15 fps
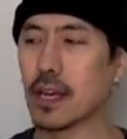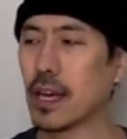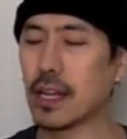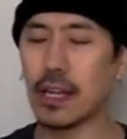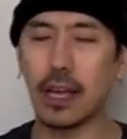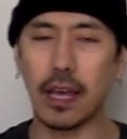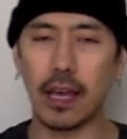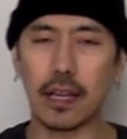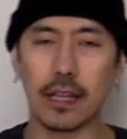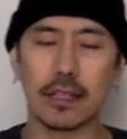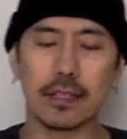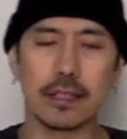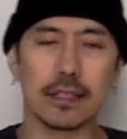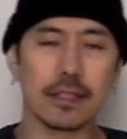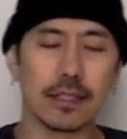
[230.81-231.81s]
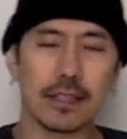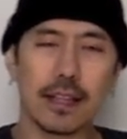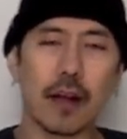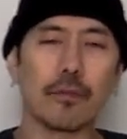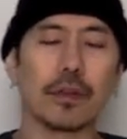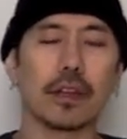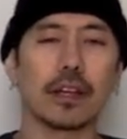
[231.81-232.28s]
and, and it's
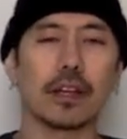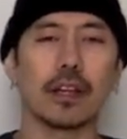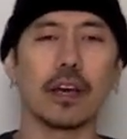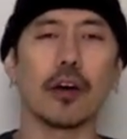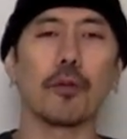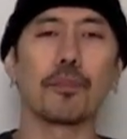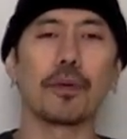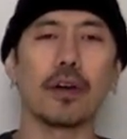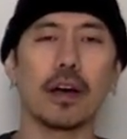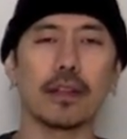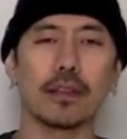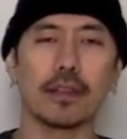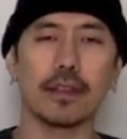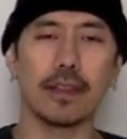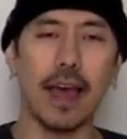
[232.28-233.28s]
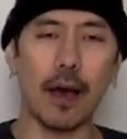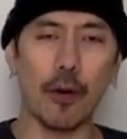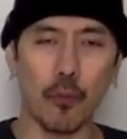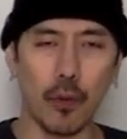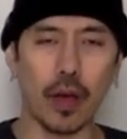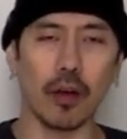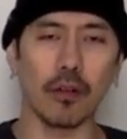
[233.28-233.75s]
not really going to help you out
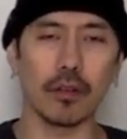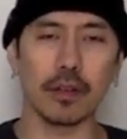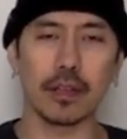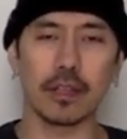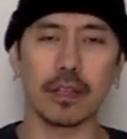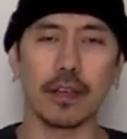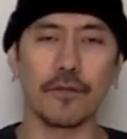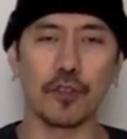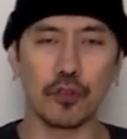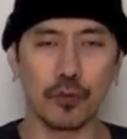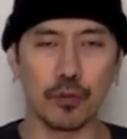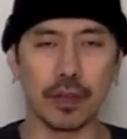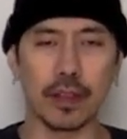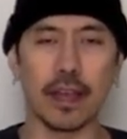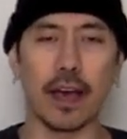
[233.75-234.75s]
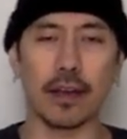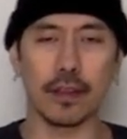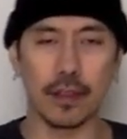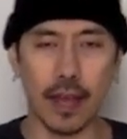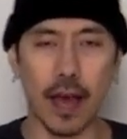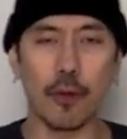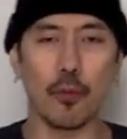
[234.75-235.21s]
that well if you do it that
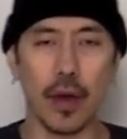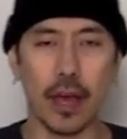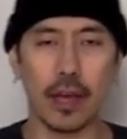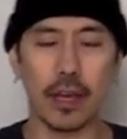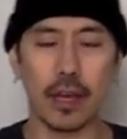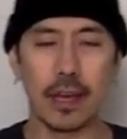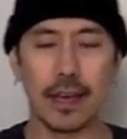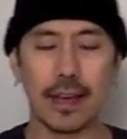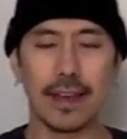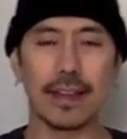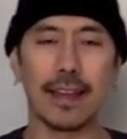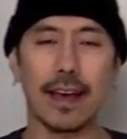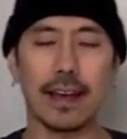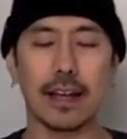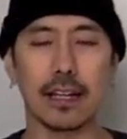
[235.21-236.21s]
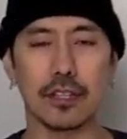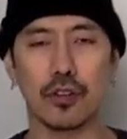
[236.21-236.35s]
that way in that kind of